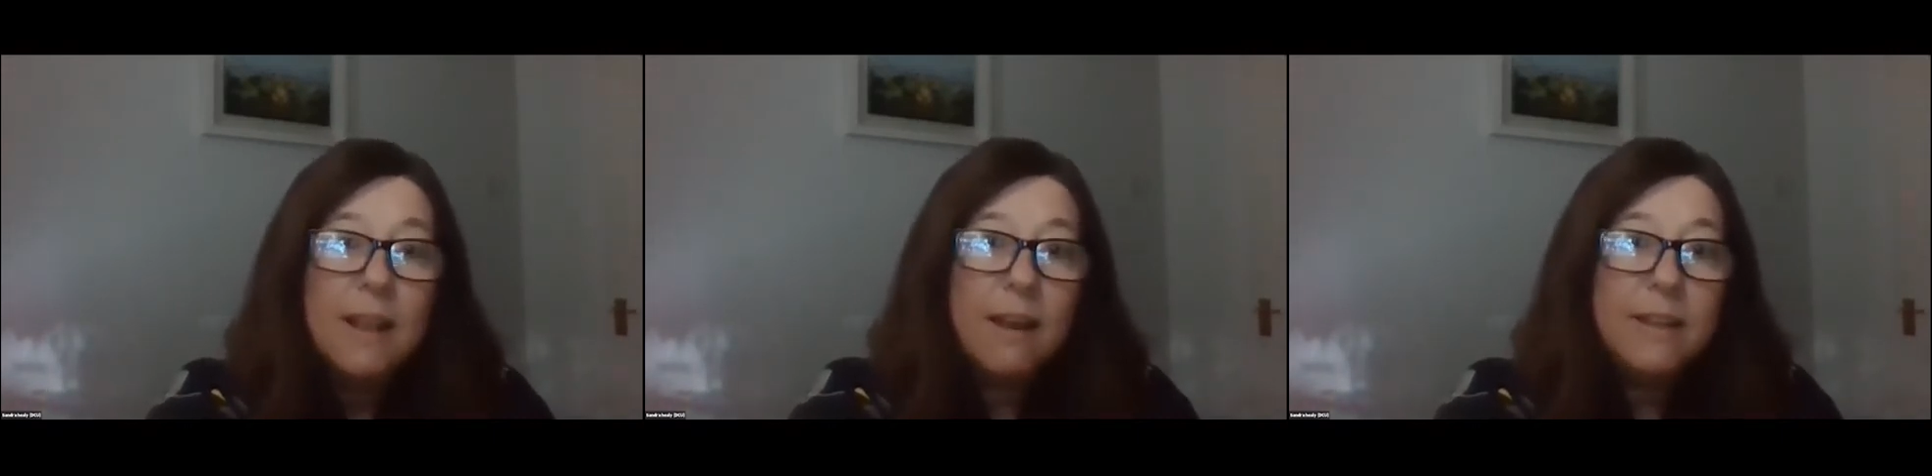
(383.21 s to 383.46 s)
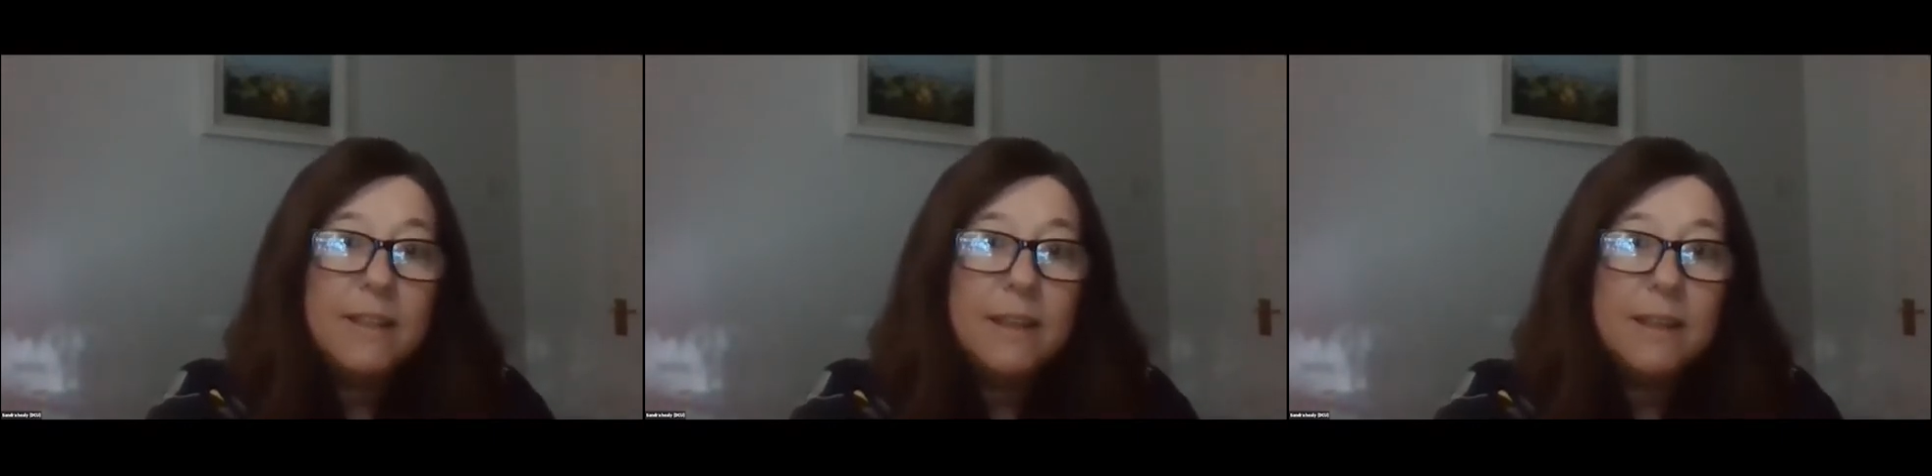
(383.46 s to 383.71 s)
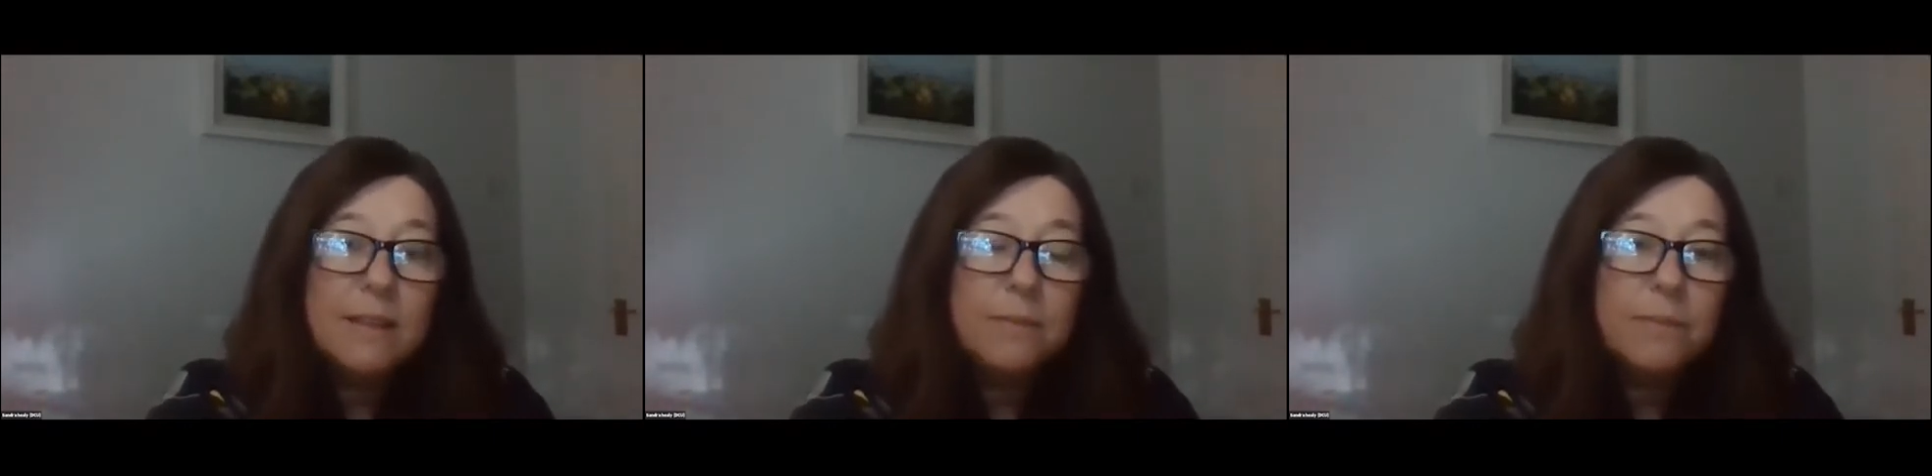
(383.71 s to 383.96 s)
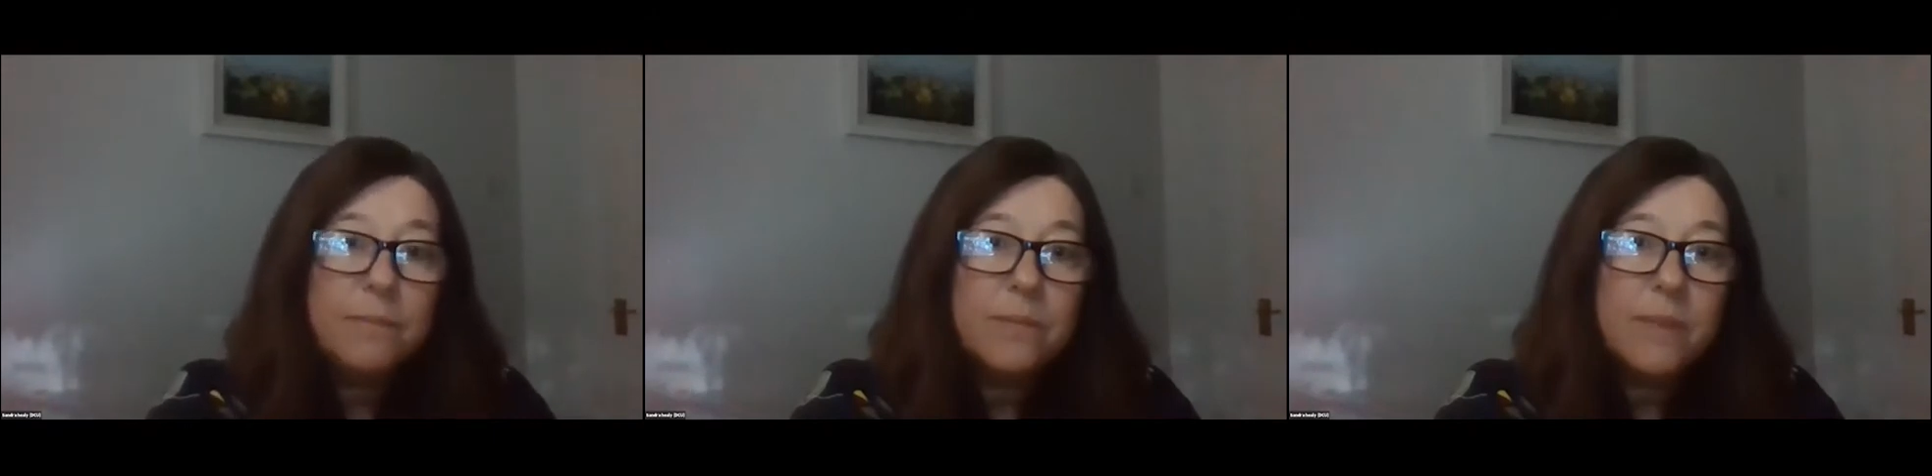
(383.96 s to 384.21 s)
I think
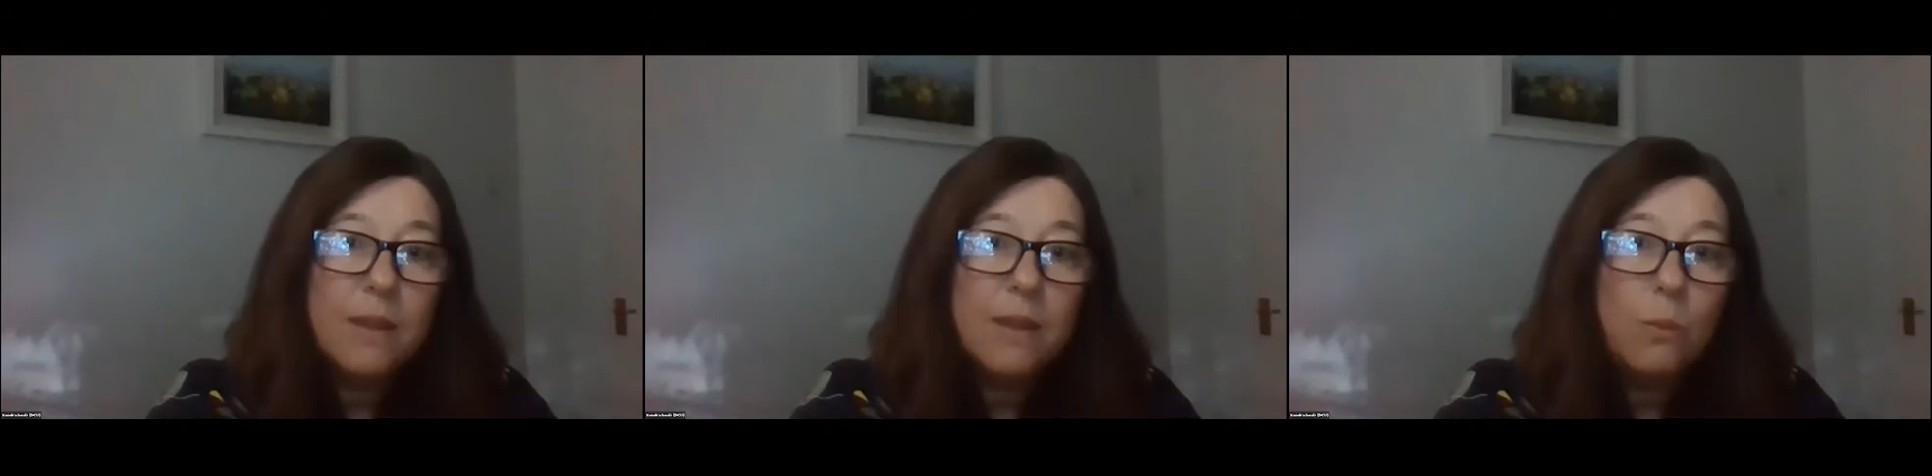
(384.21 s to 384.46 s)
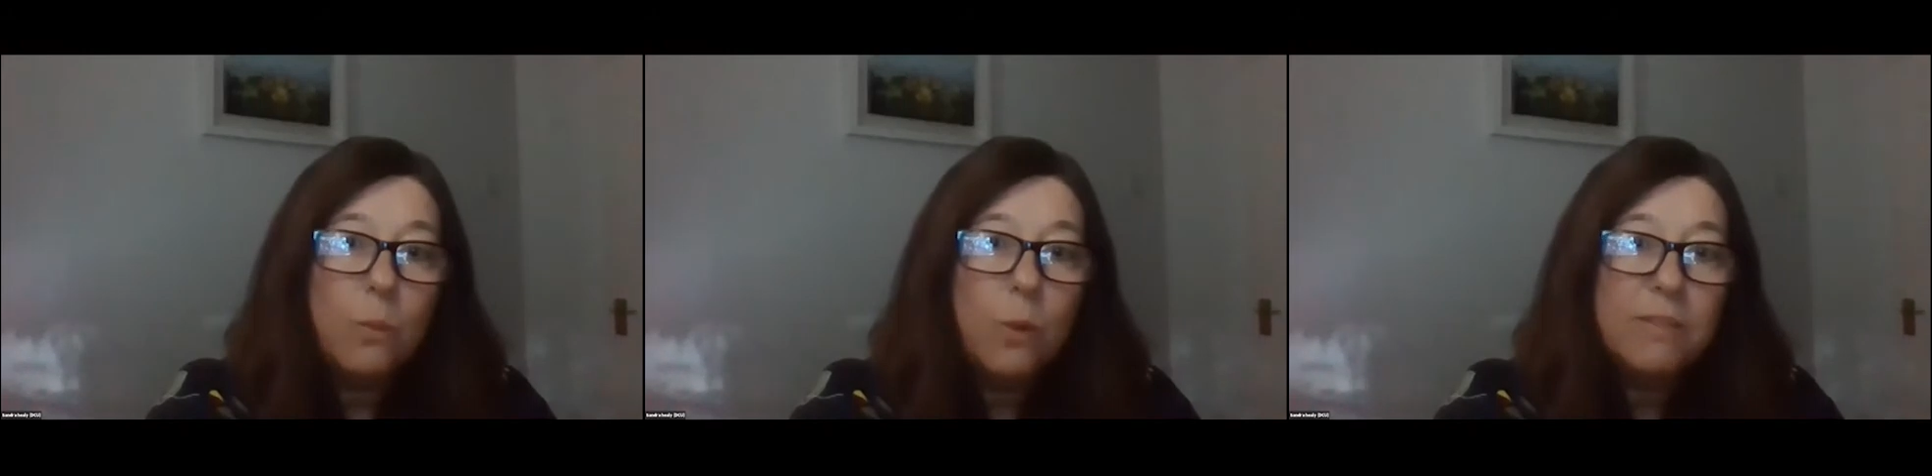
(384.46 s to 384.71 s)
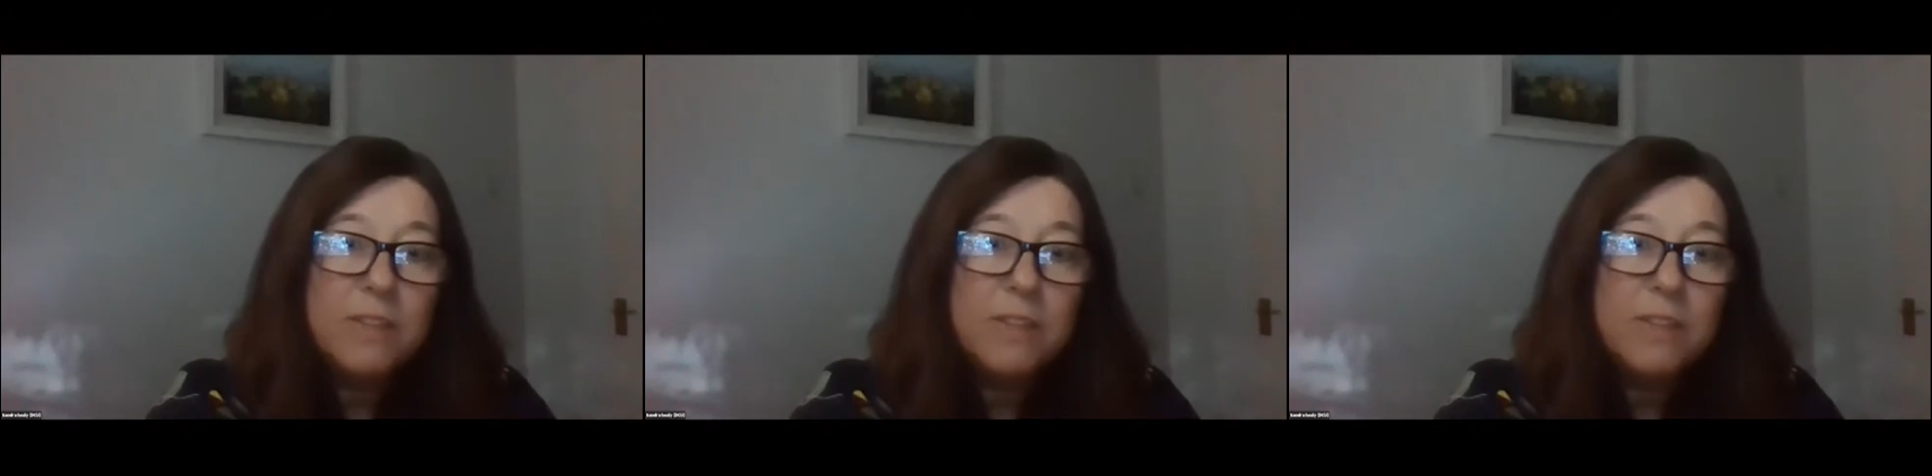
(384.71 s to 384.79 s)
one